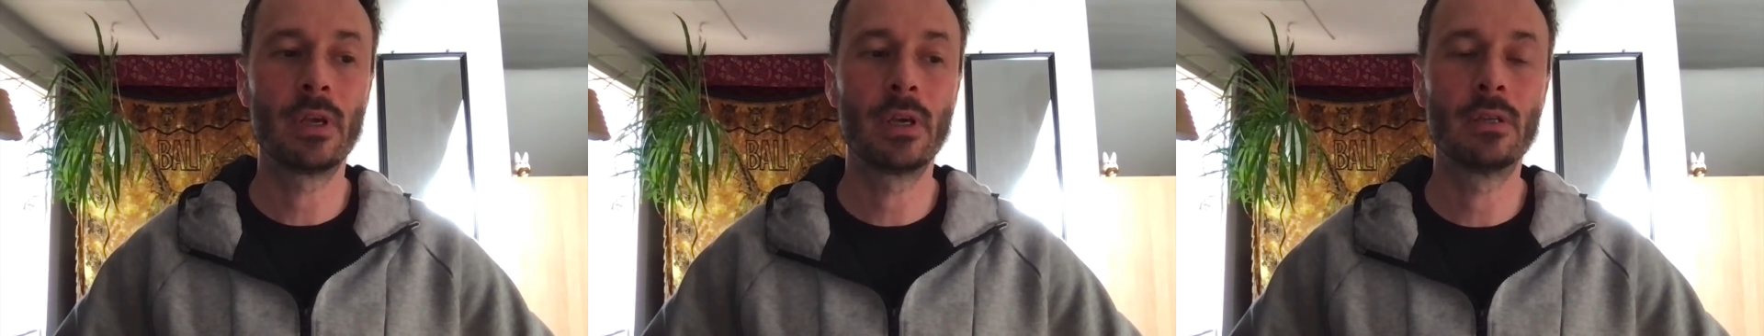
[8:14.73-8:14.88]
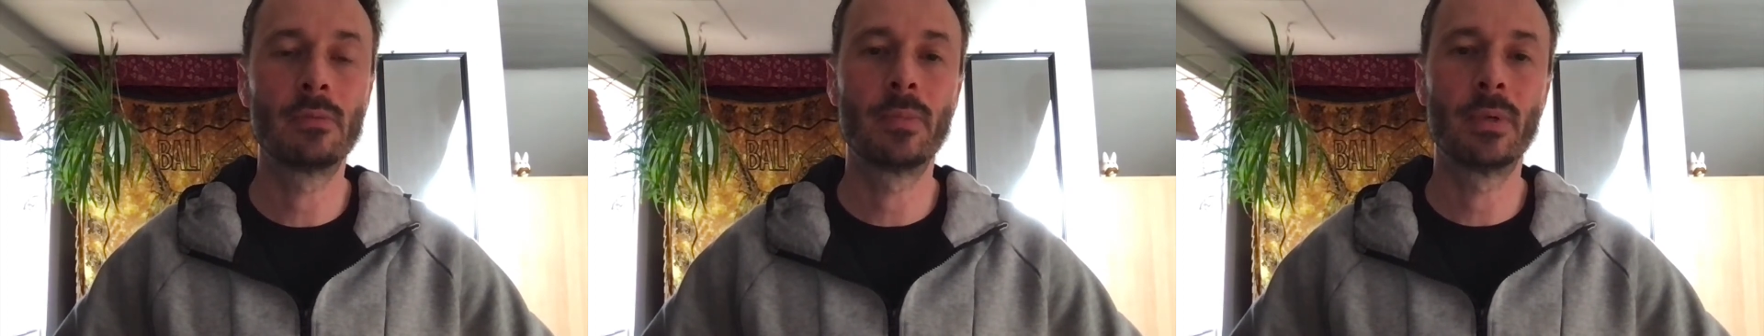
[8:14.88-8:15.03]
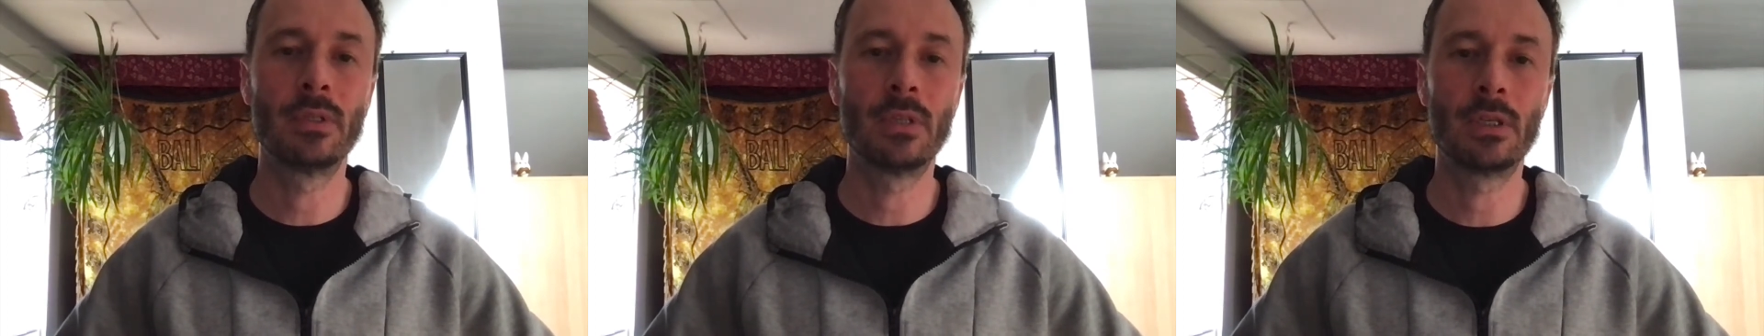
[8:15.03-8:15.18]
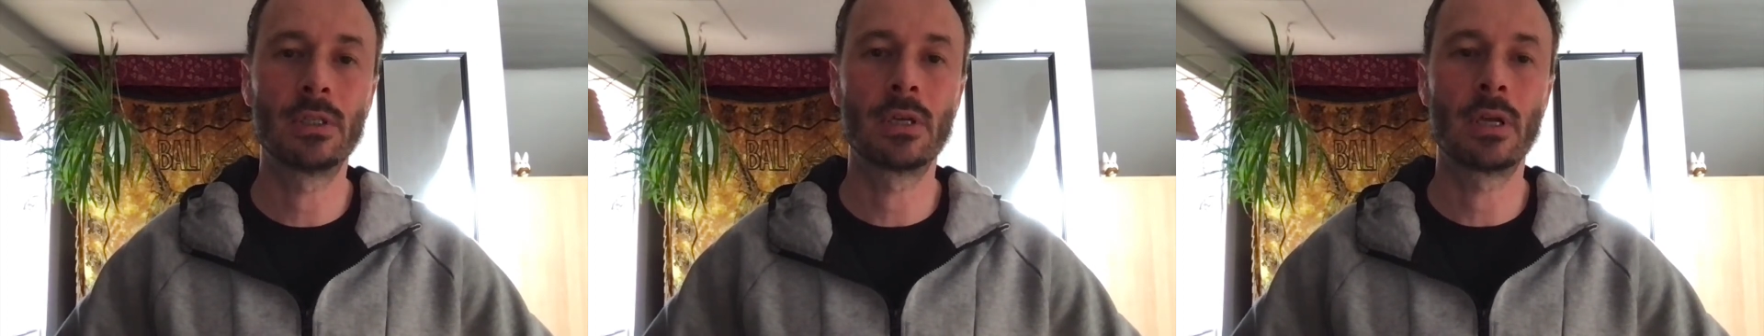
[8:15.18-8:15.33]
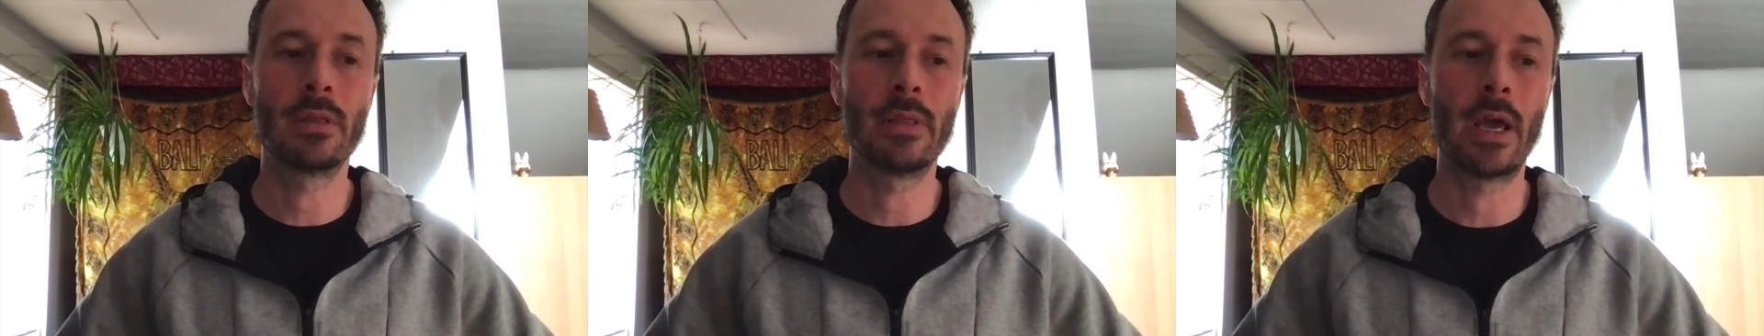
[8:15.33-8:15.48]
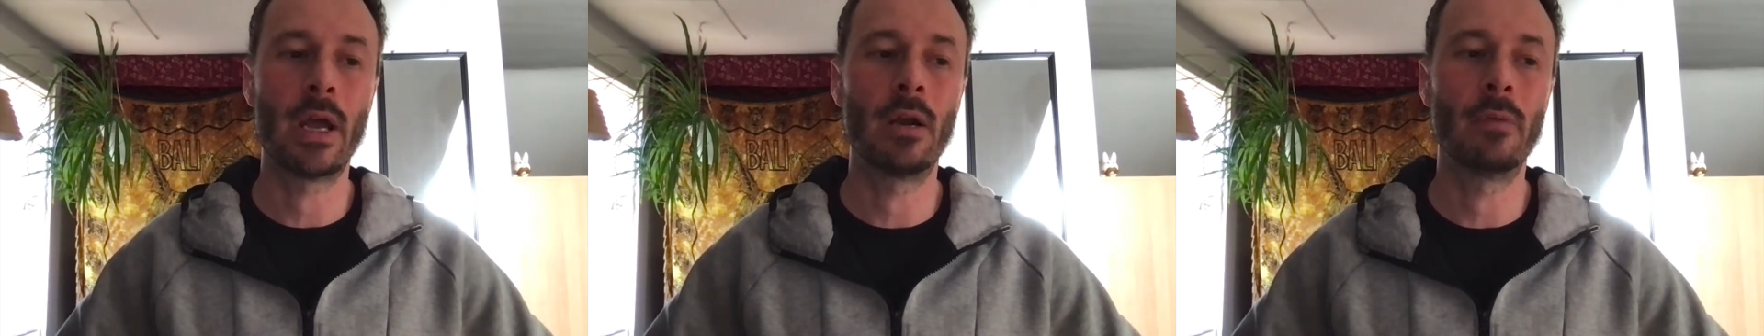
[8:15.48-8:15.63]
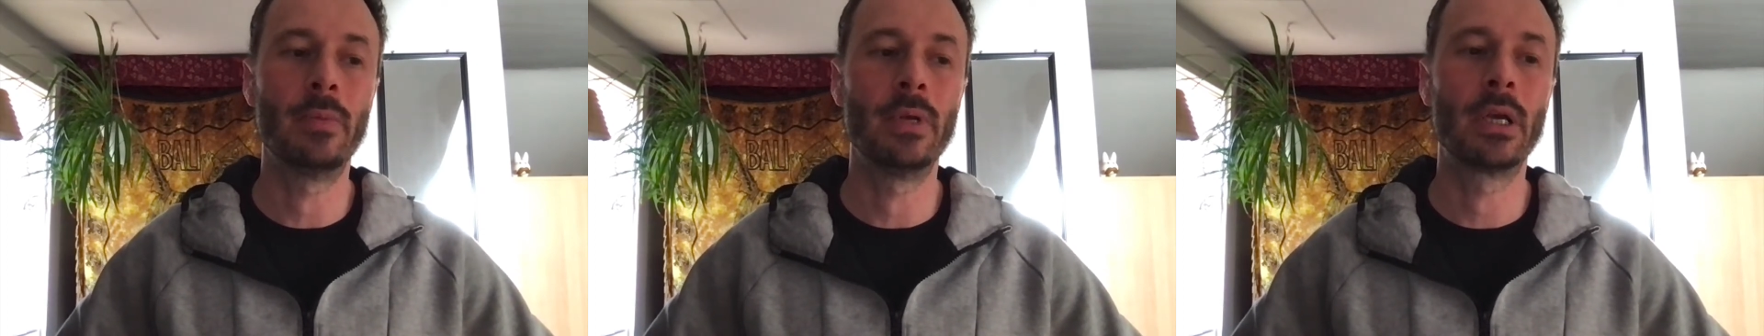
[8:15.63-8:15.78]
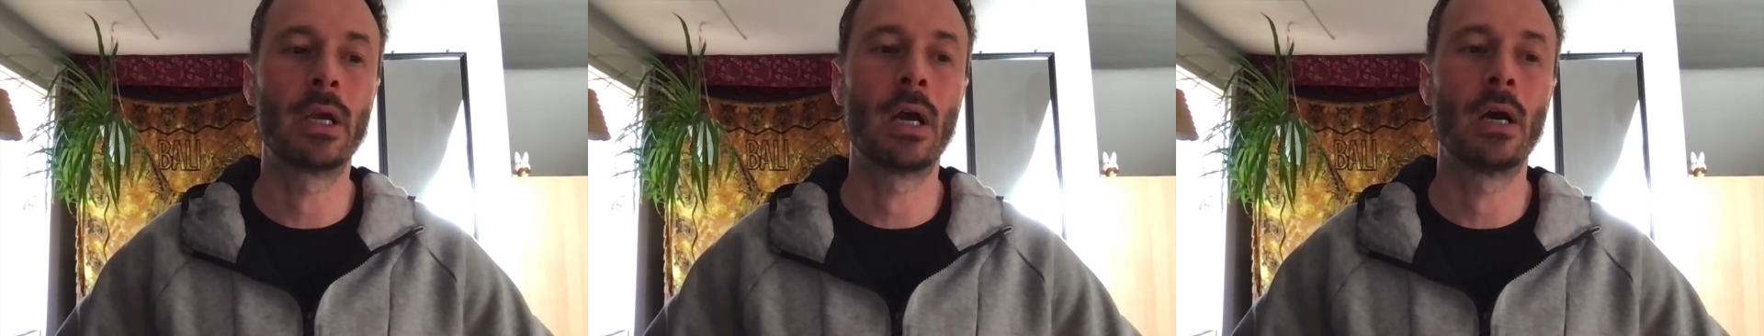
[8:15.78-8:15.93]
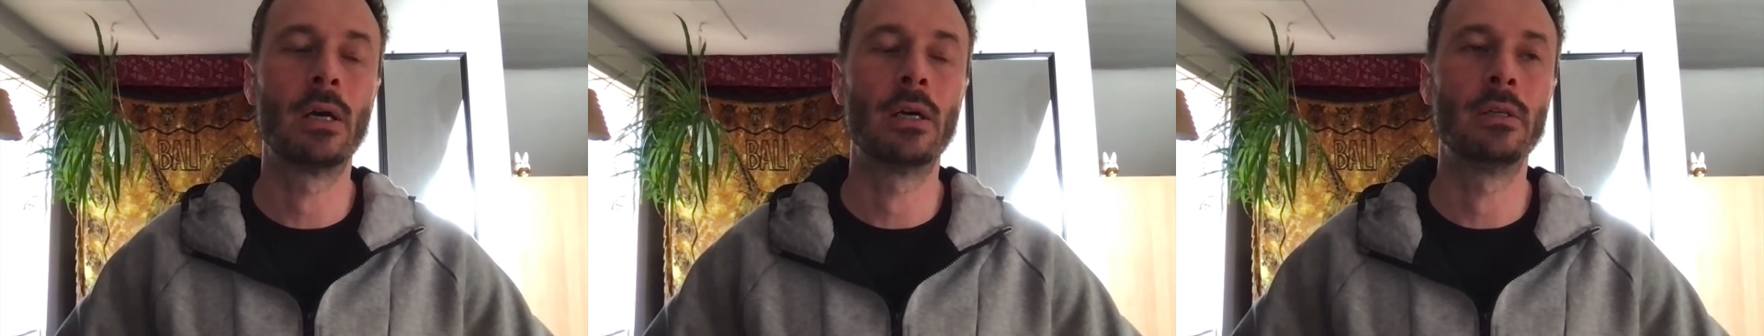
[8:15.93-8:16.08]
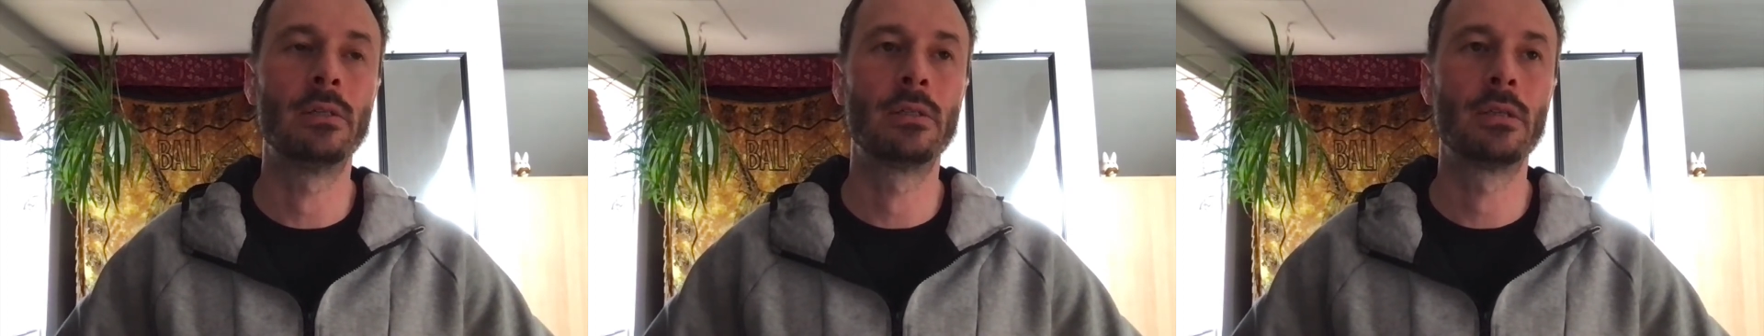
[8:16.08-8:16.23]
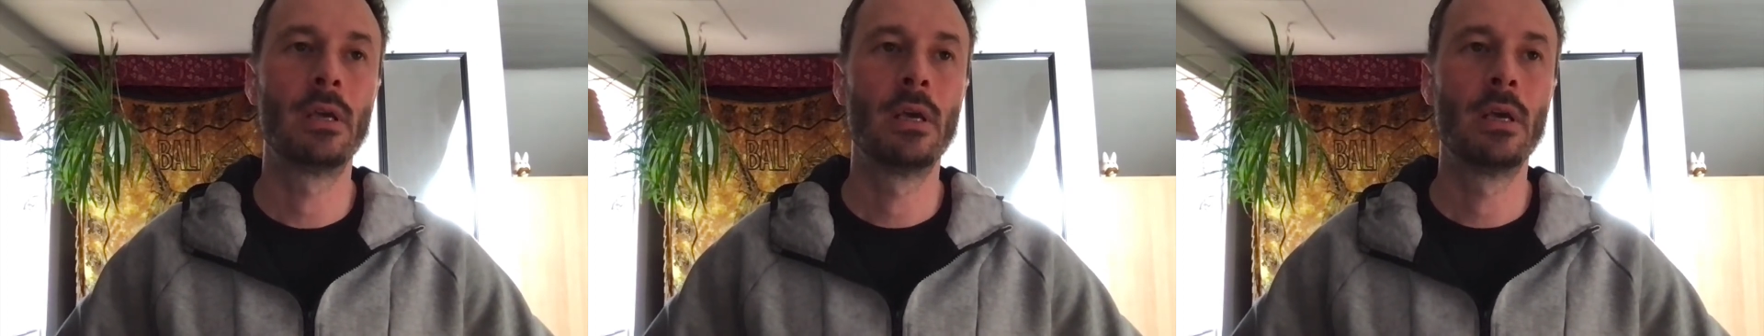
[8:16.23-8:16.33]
his position there because,